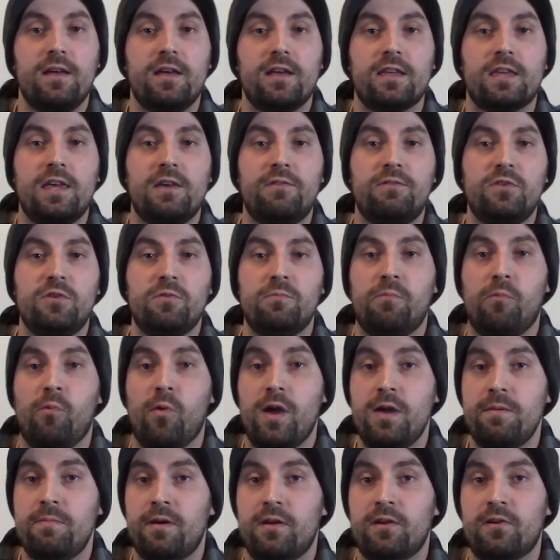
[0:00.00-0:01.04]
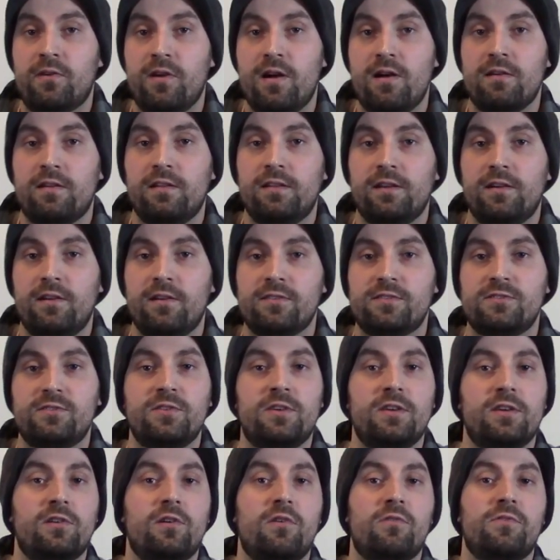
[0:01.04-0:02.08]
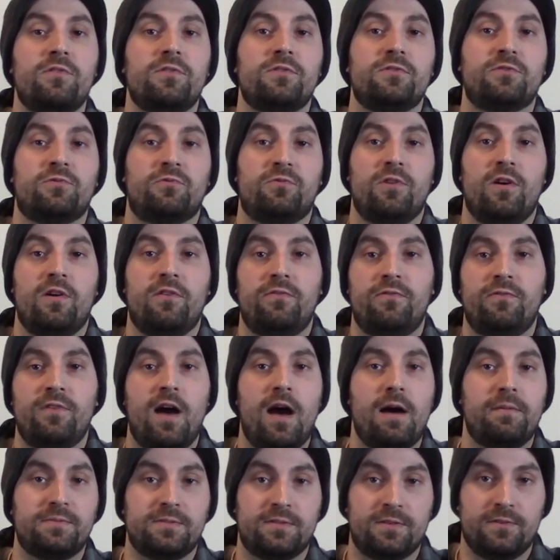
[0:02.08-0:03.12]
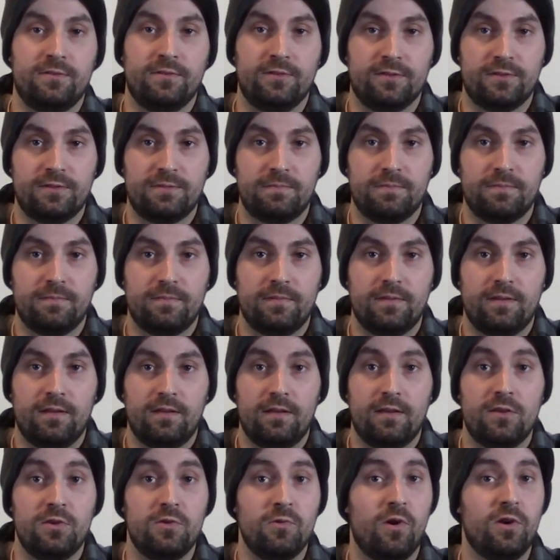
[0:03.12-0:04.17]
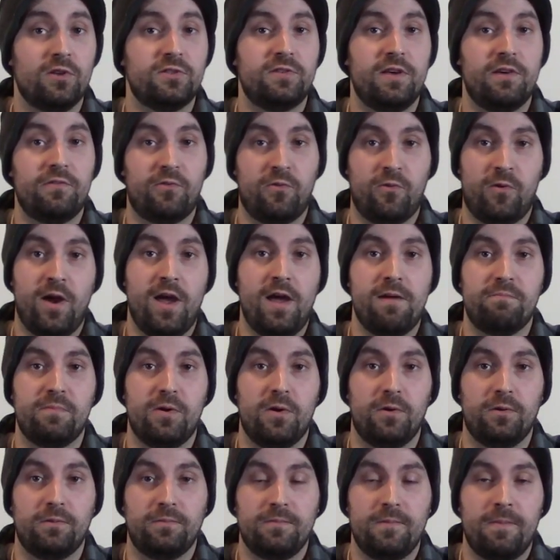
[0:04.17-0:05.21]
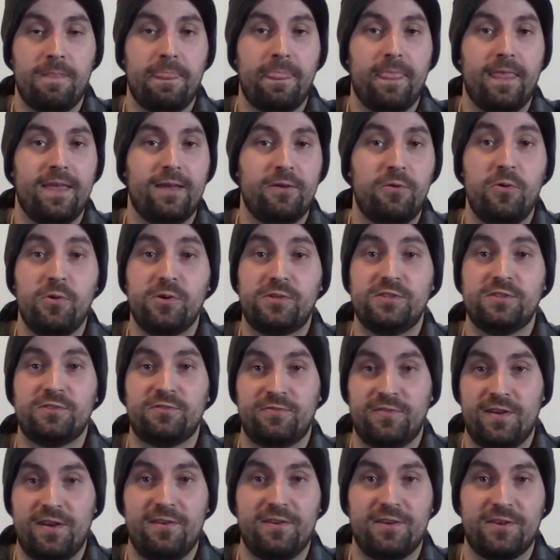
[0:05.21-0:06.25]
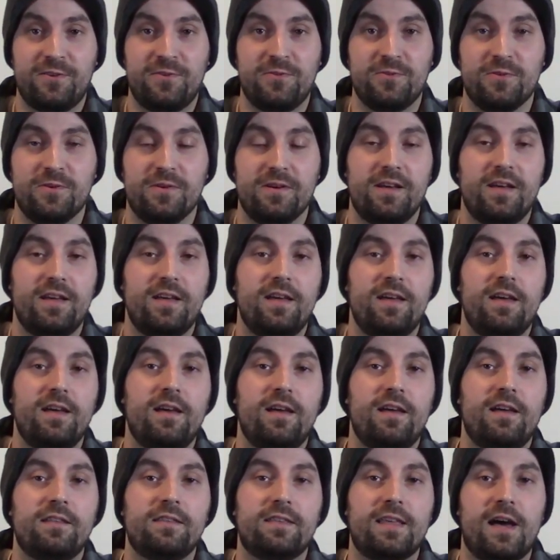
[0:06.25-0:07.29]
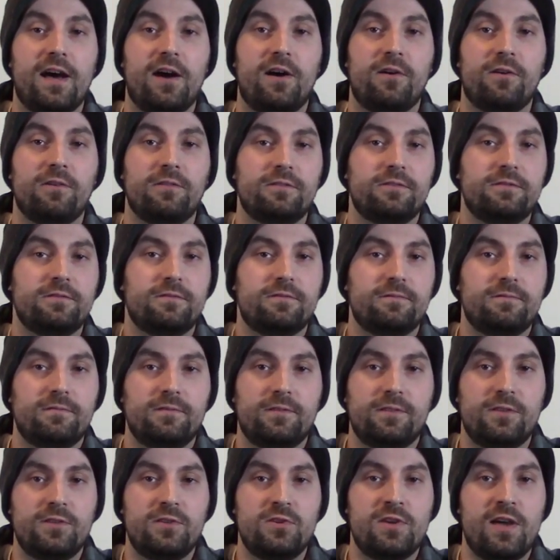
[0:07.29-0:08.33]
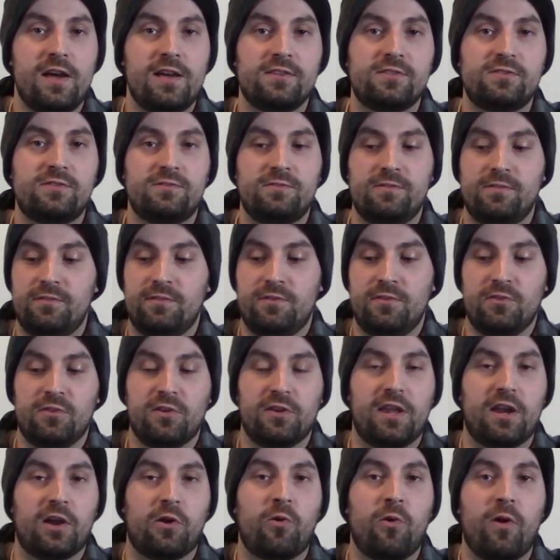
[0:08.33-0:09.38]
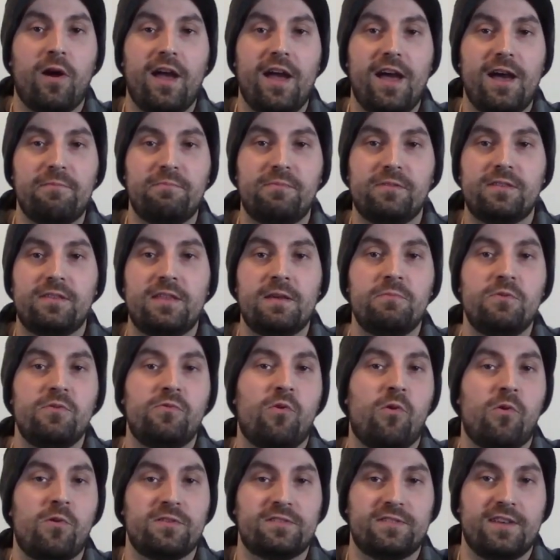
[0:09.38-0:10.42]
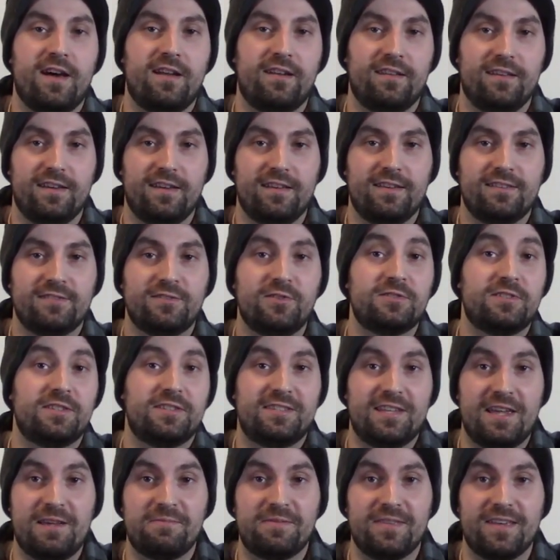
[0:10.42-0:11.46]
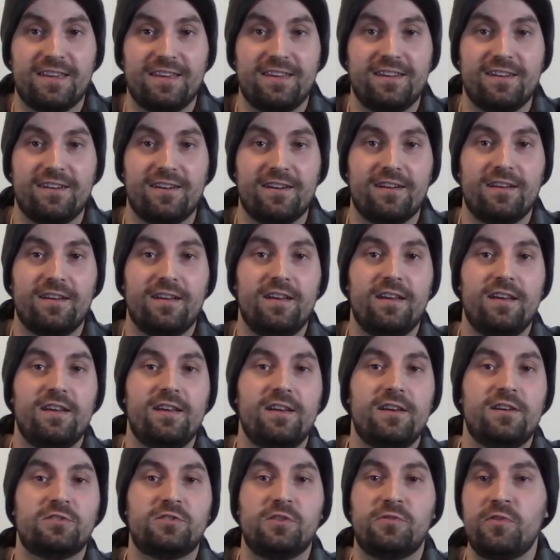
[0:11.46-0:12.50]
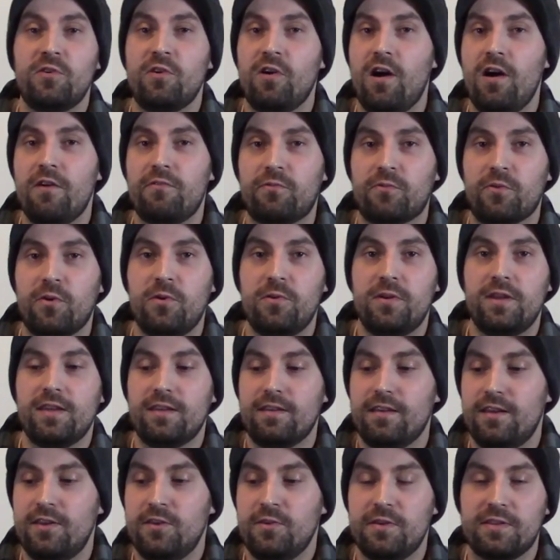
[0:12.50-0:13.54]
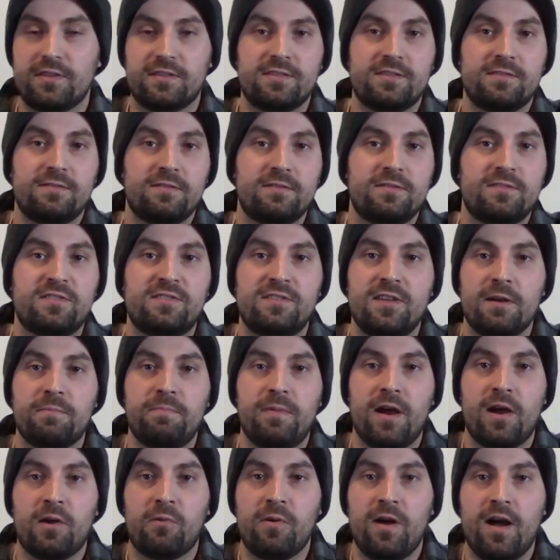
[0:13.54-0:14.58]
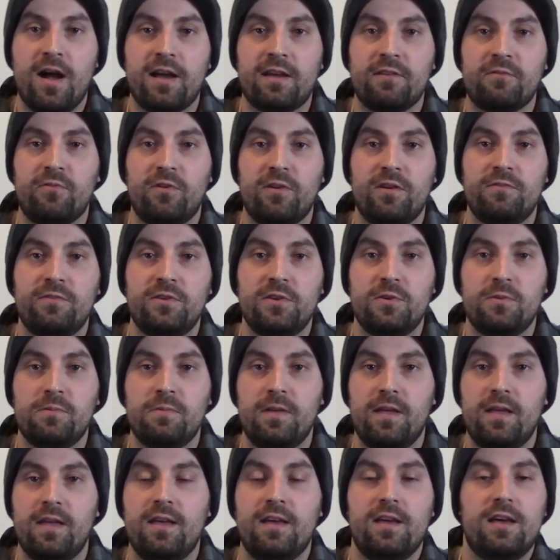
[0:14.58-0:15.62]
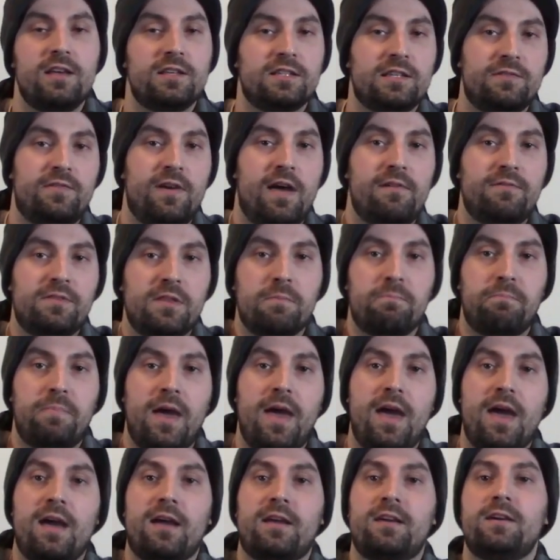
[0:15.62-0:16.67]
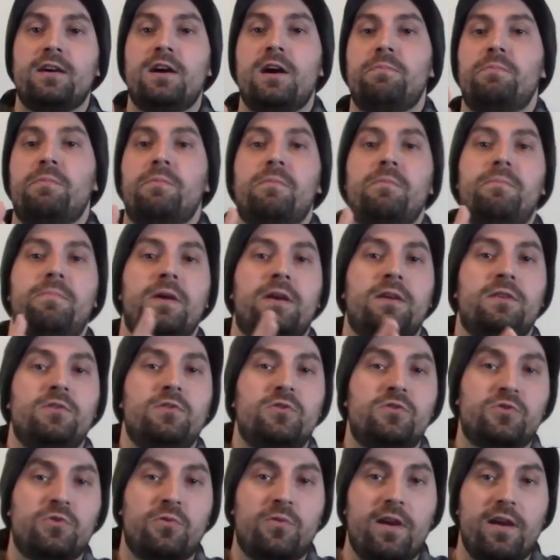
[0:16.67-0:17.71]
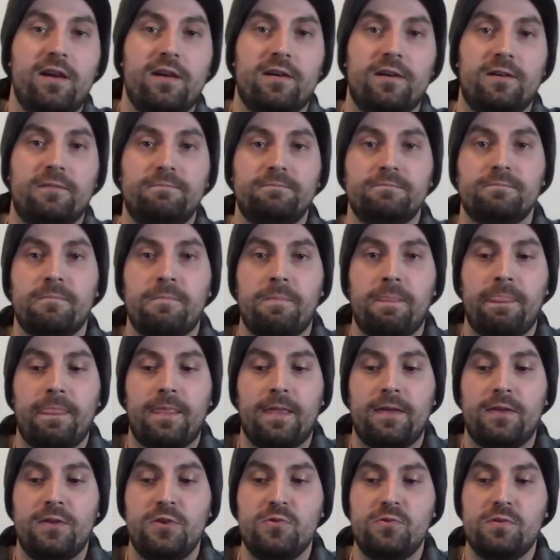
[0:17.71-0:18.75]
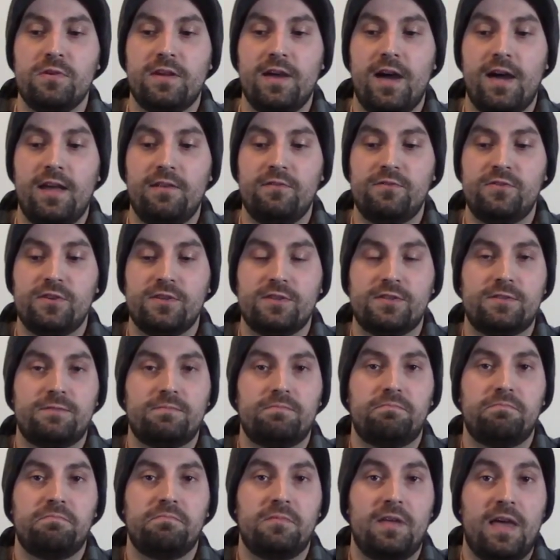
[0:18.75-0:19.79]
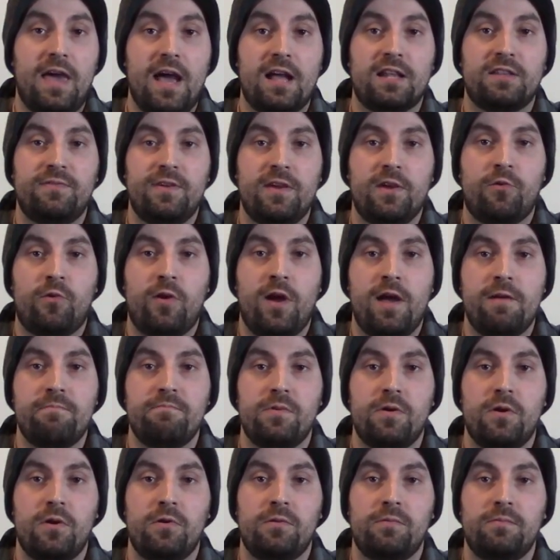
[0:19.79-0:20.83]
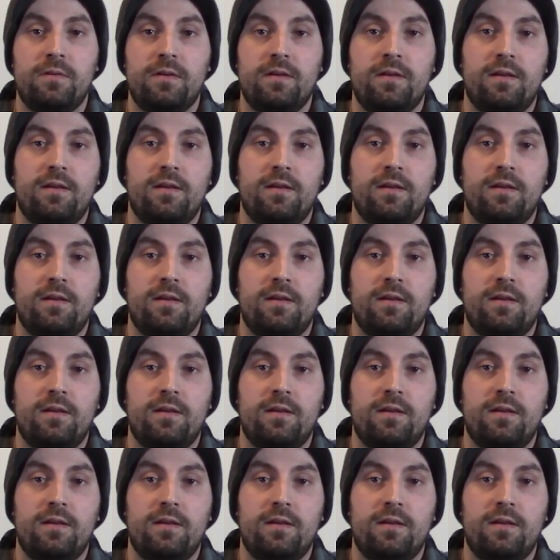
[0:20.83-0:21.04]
give you way better ground clearance so you can get over those rough obstacles. You also have crab mode, which is very cool. Now, you can look at a crab, they move horizontally, so it's the same thing here. So if you're off-roading and you get stuck by a rock in front of you, instead of having to back up and pick a new trail, you can kind of just activate crab mode.